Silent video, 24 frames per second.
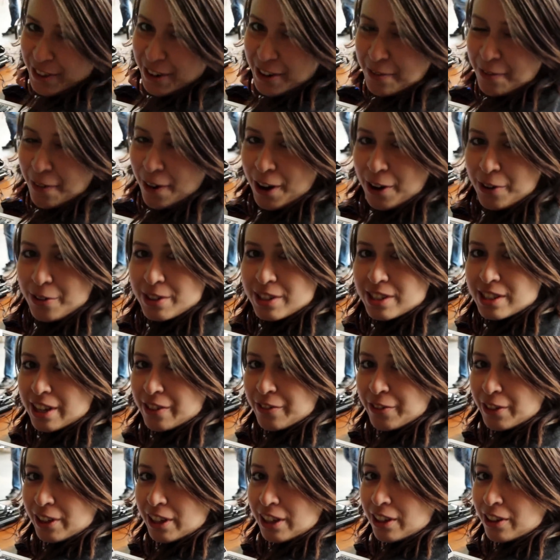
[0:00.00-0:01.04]
favorite part was
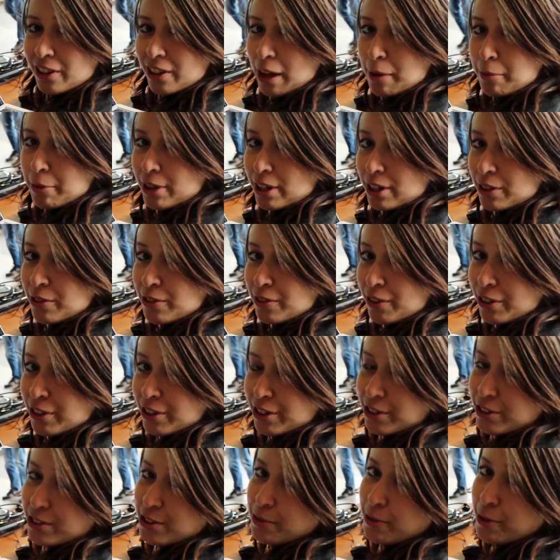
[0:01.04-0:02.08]
definitely collaborating with other
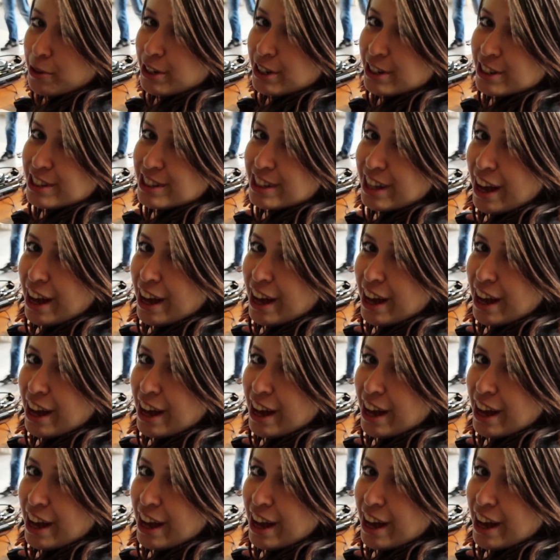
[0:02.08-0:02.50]
YouTubers.